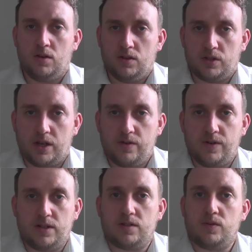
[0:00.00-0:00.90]
So
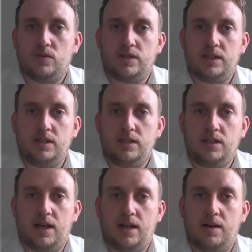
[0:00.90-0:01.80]
first of all,
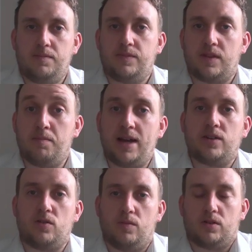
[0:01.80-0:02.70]
the
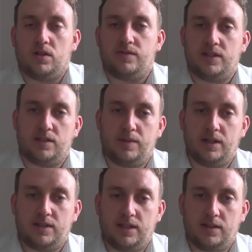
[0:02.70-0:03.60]
medical model of
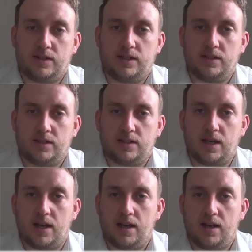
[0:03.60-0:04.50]
disability, which is
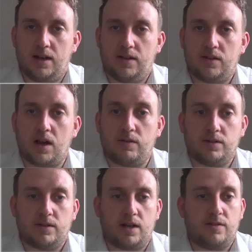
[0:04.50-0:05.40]

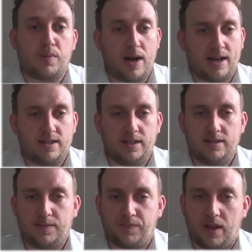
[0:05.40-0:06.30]
current kind of
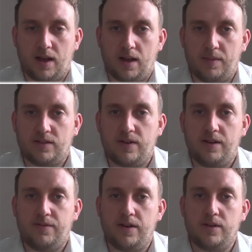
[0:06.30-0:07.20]
practice, is
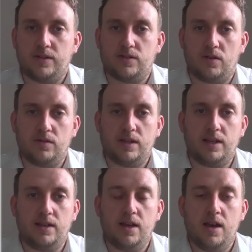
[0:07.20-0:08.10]
very focused on
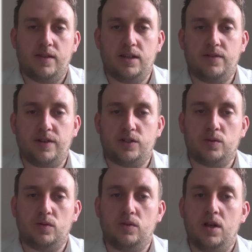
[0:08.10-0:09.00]
the
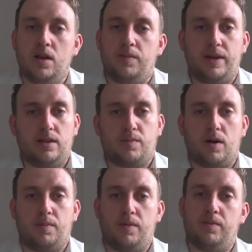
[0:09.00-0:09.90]
individual being the
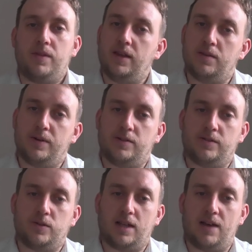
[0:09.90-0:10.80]
problem, the
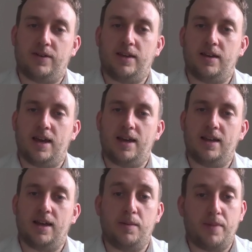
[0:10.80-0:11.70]
individual having
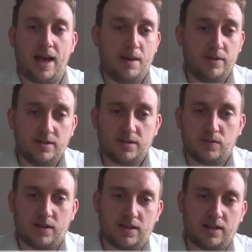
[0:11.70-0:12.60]
an impairment,
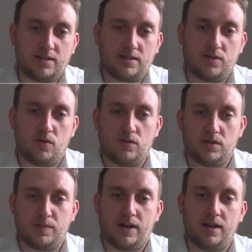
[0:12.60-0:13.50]
whether that's
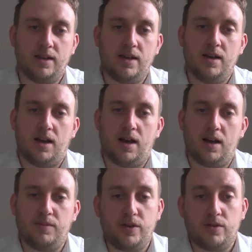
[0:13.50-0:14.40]
caused by
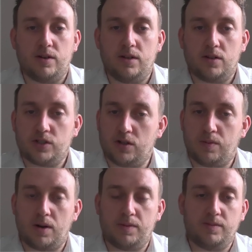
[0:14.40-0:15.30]
neurological
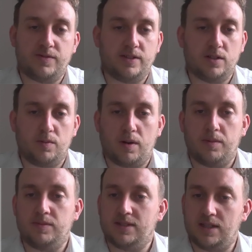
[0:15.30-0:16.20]
problems, physical
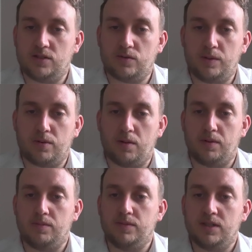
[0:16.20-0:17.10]
problems, sensory
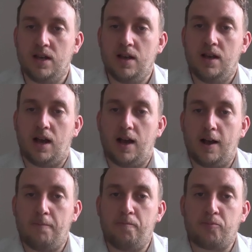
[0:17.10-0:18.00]
problems.
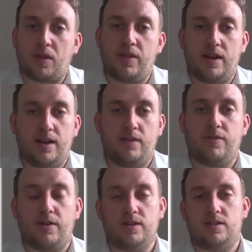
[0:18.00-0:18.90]
It
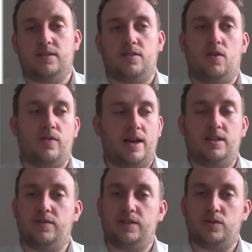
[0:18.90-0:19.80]
focuses on that
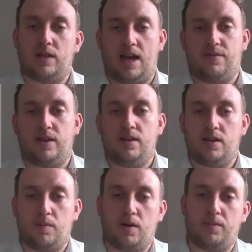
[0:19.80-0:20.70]
individual
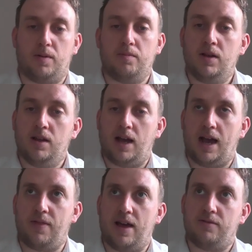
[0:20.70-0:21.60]
having a problem
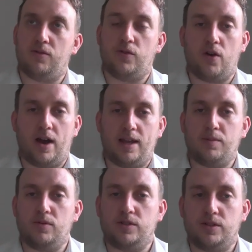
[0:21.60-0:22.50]
and therefore not
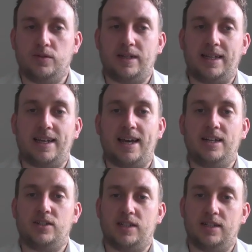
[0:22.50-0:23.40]
able to
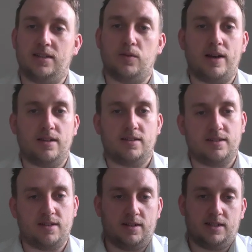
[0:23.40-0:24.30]
engage in the way that
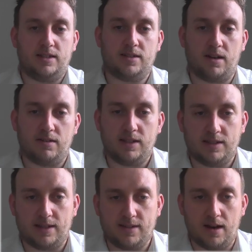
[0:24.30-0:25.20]
society is currently
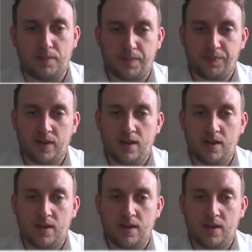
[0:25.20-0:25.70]
set up.